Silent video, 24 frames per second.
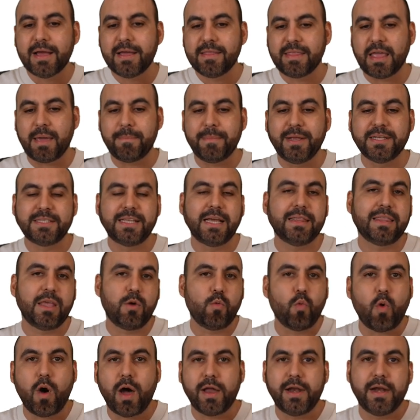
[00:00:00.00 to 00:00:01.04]
that means that they
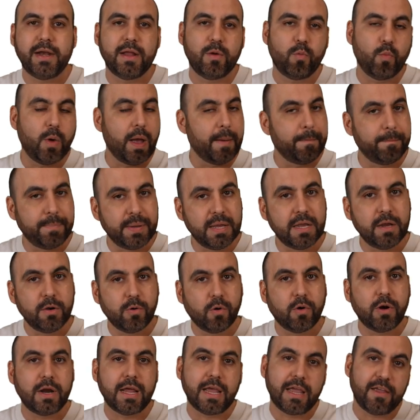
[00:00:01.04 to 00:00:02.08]
want it in WebP
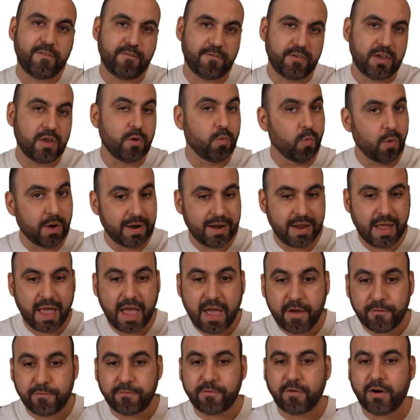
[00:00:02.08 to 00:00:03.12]
or a
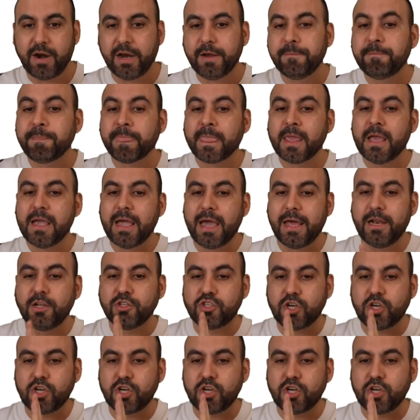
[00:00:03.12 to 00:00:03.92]
V1F, right? And in